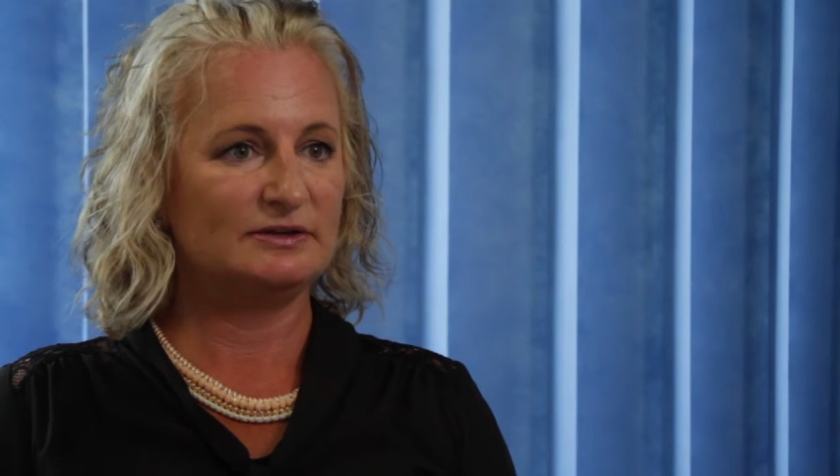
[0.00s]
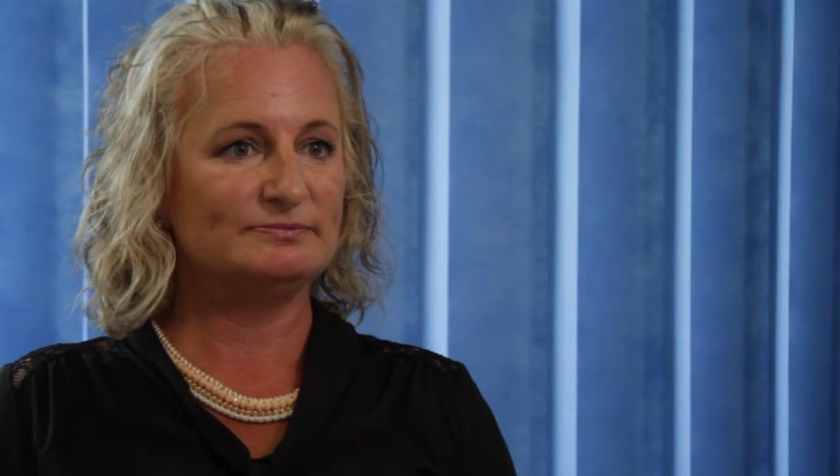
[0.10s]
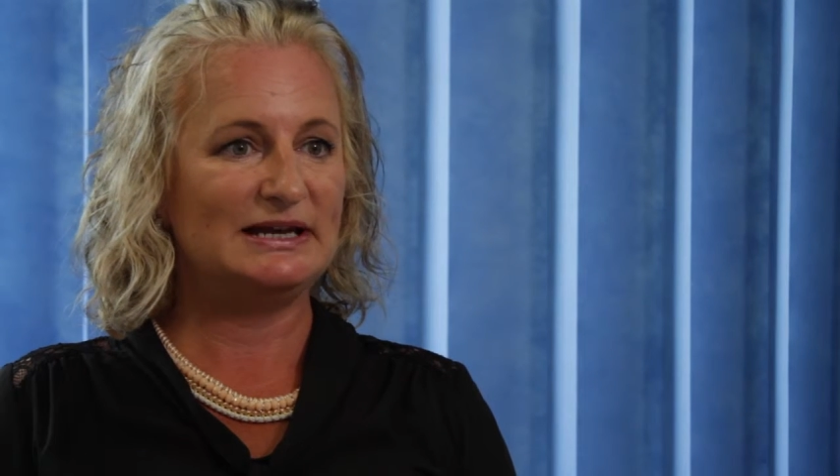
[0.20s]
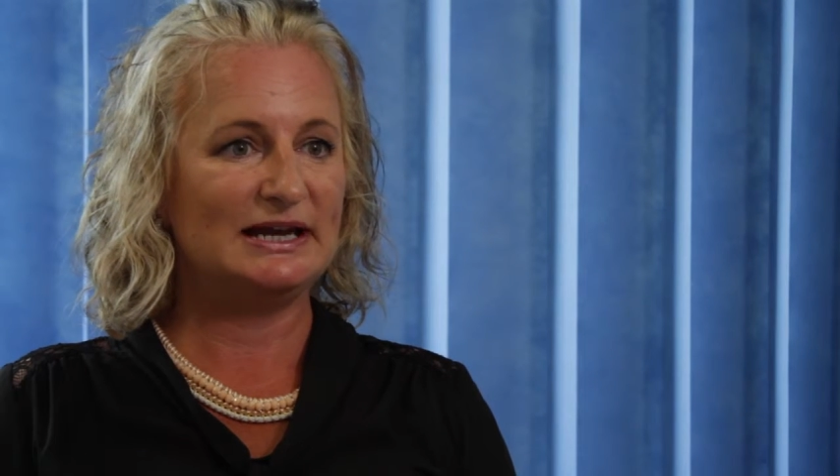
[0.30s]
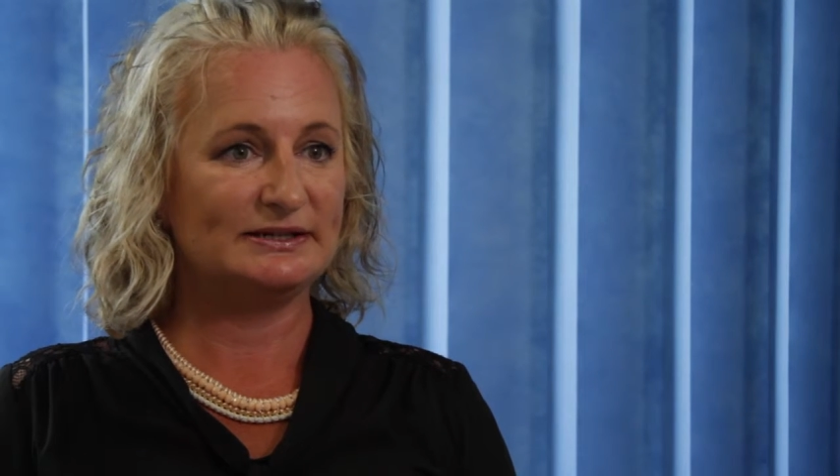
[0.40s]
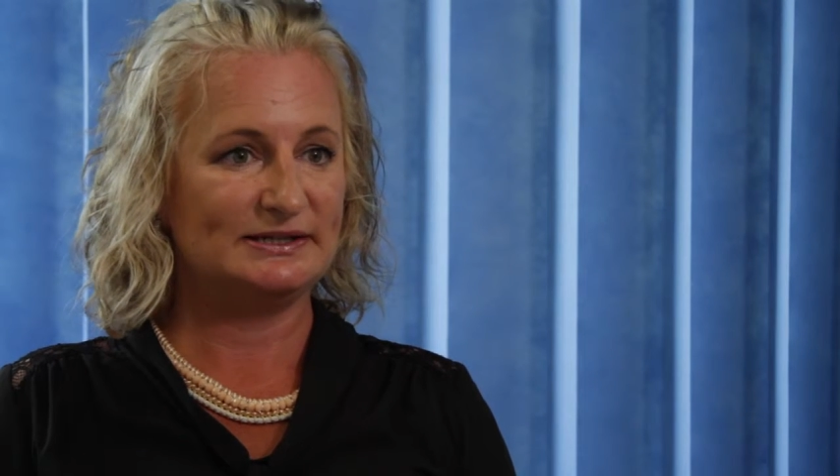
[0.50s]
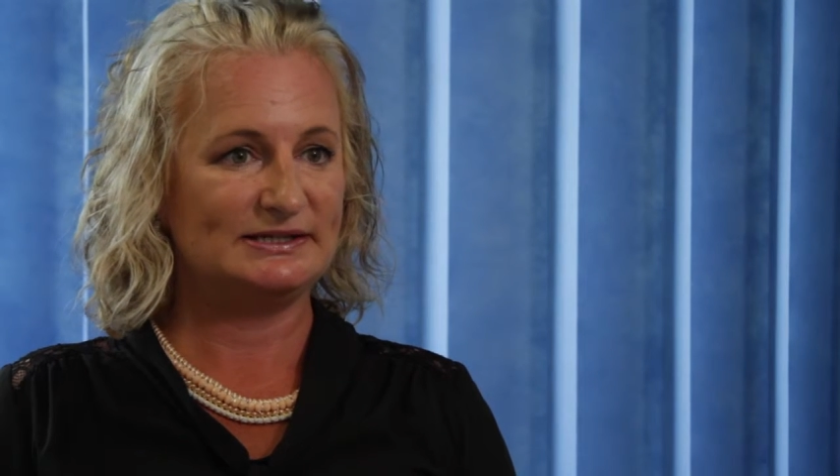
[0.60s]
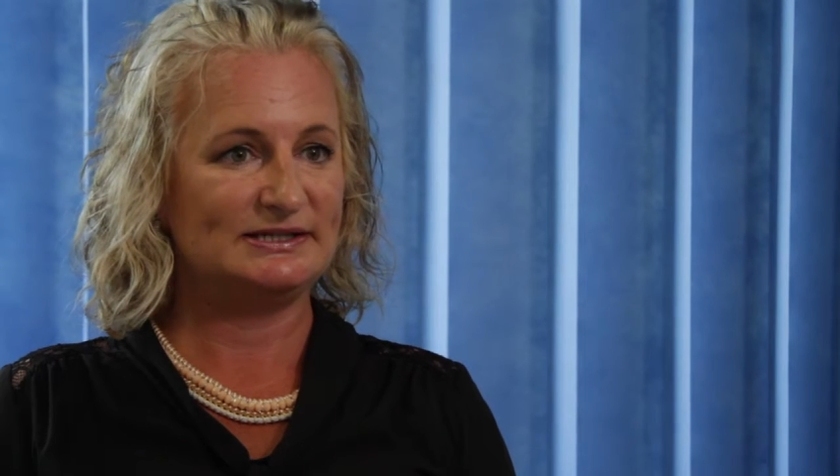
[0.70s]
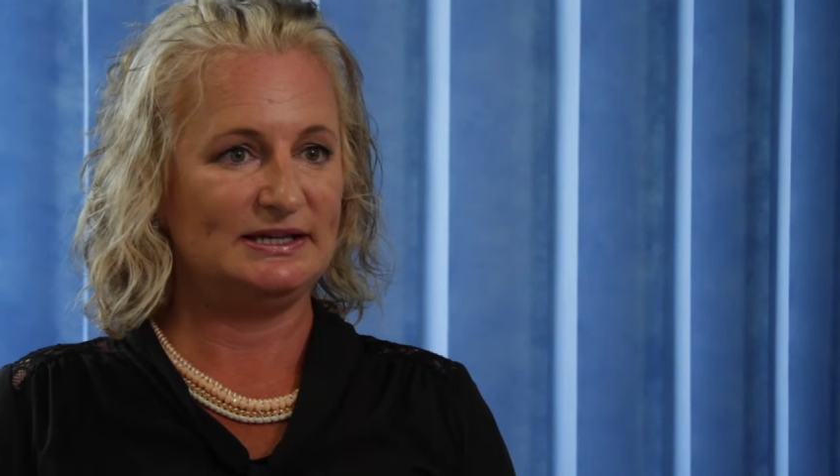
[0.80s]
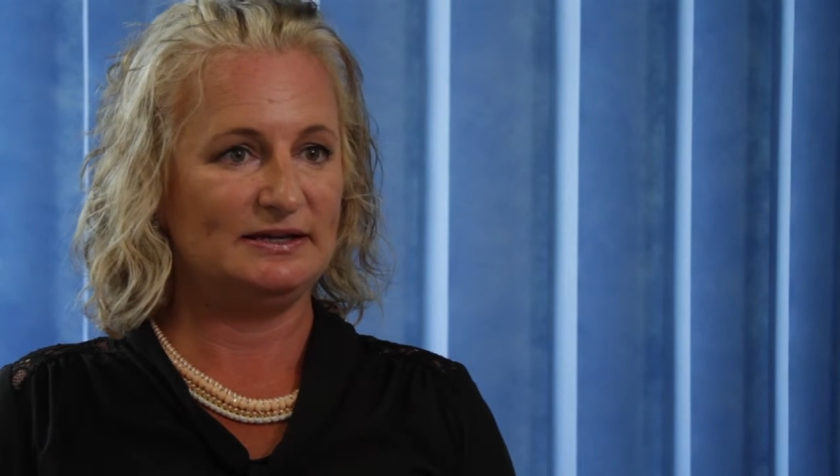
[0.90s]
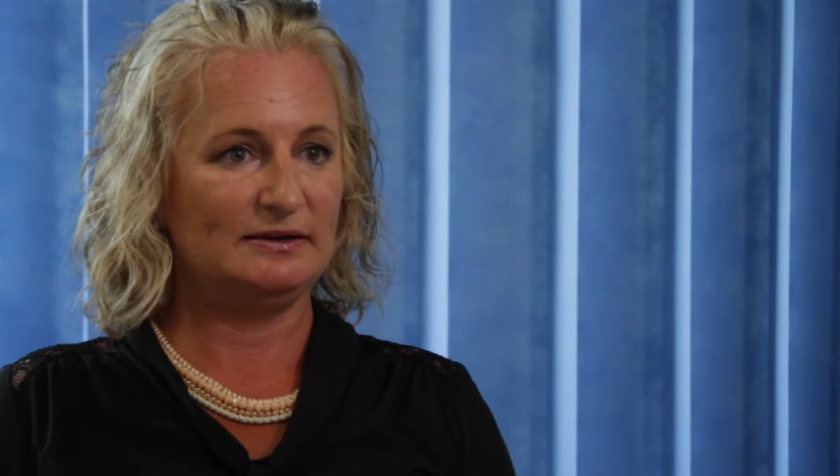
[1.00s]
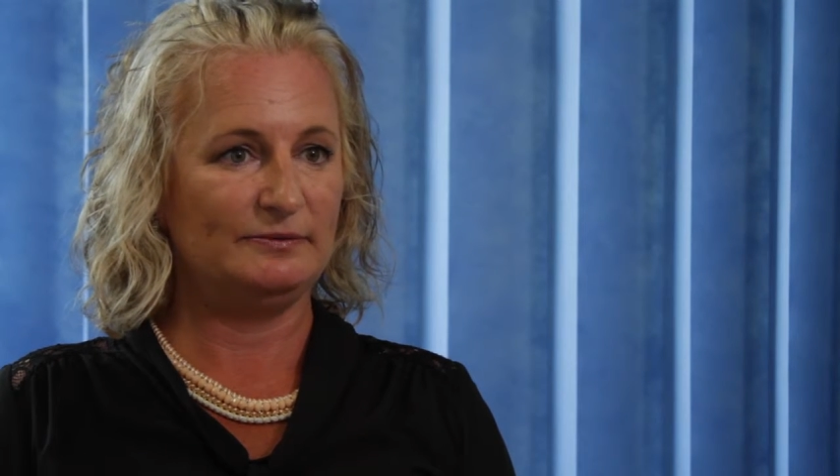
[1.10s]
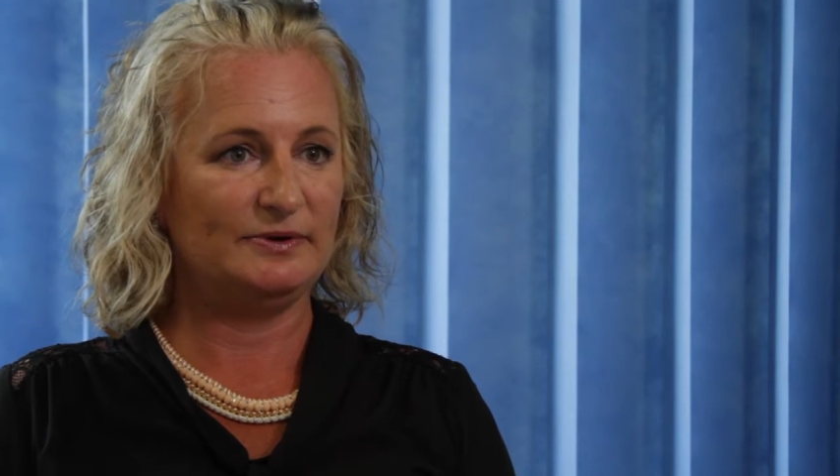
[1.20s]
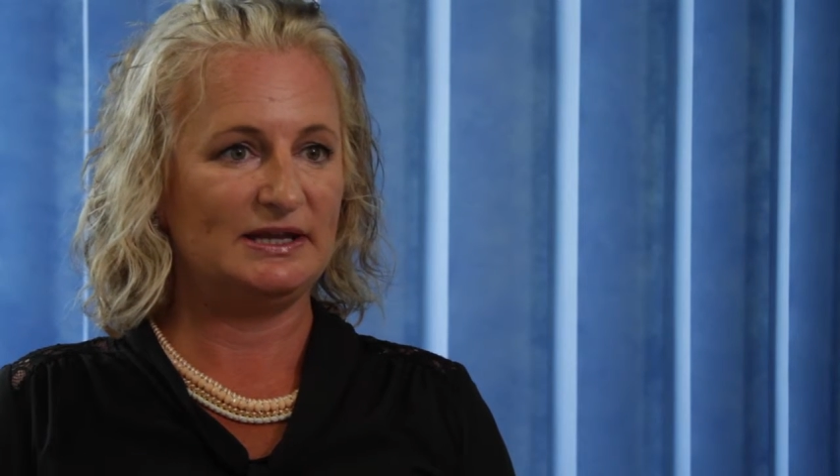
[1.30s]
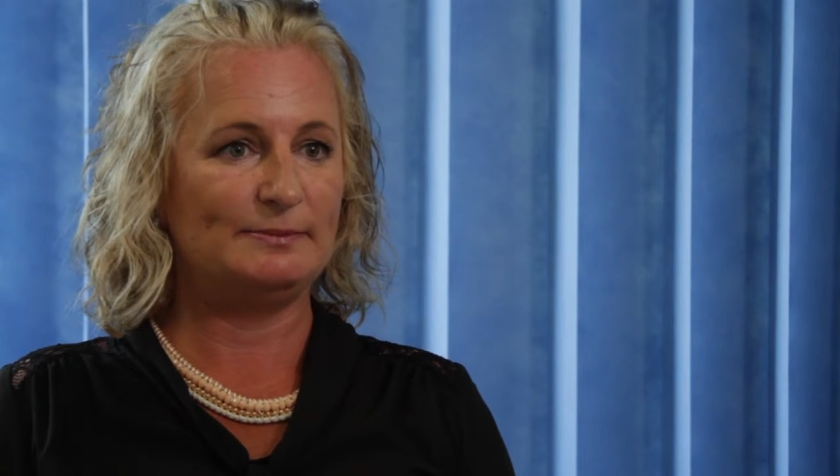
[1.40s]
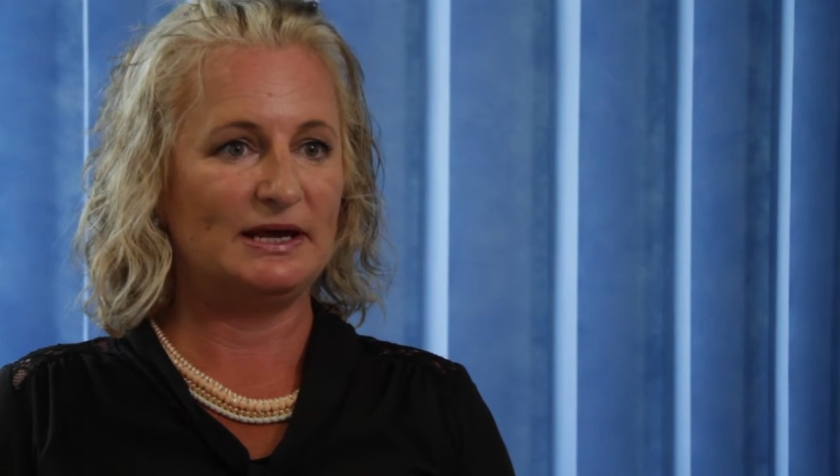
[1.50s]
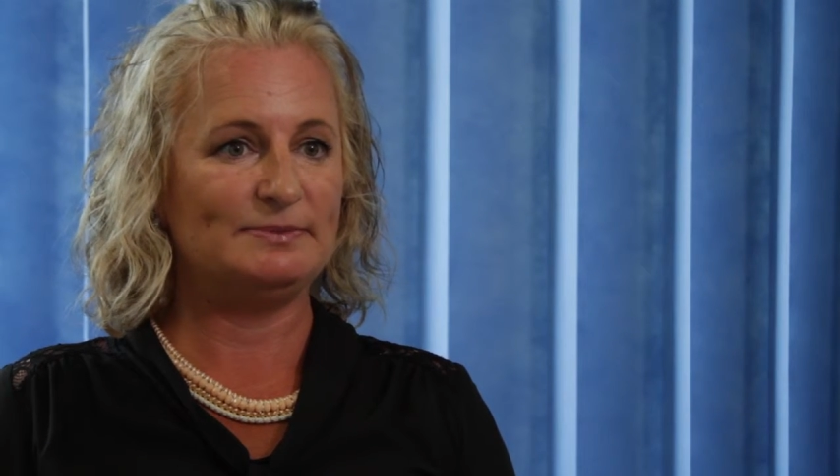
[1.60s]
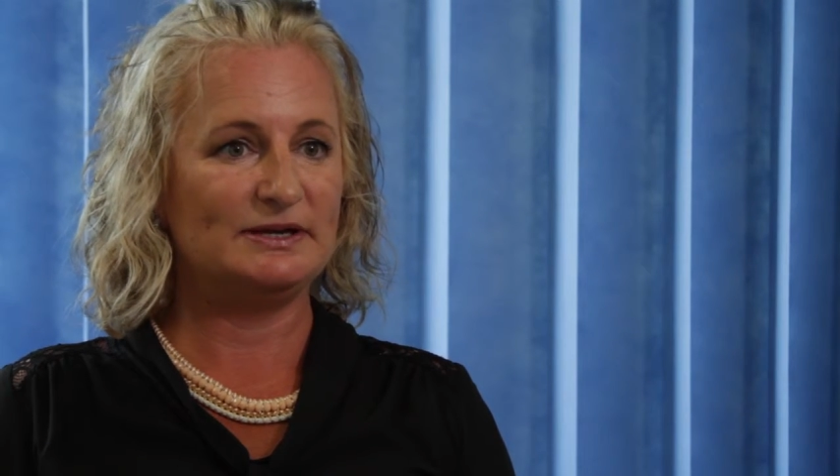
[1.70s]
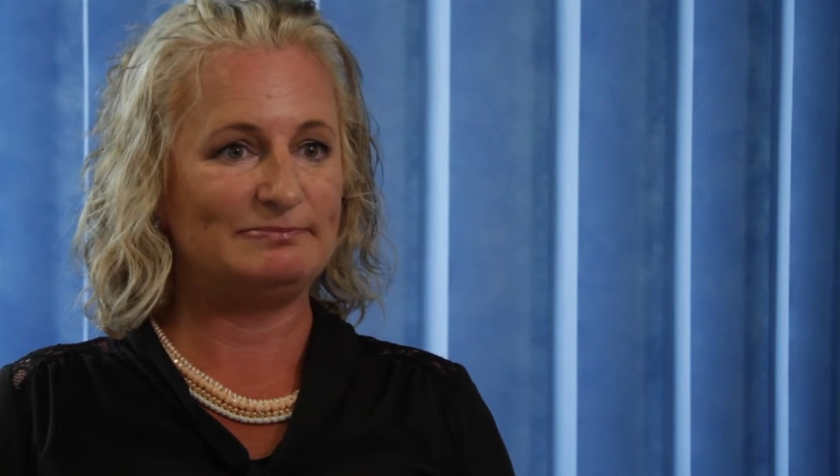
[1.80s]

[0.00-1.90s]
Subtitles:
Malignancy, where there may be a